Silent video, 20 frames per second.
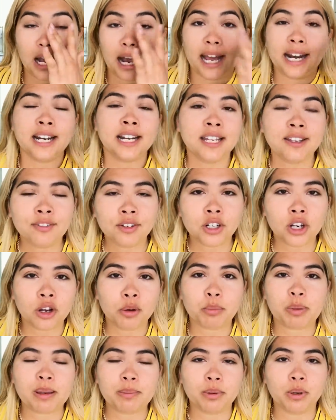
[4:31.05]
I didn't even
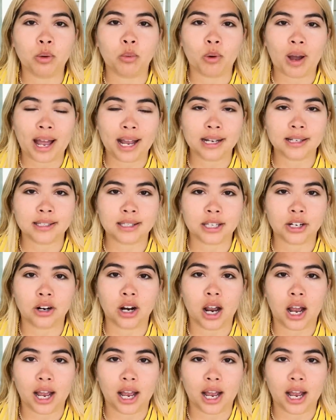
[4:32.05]
know people waxed their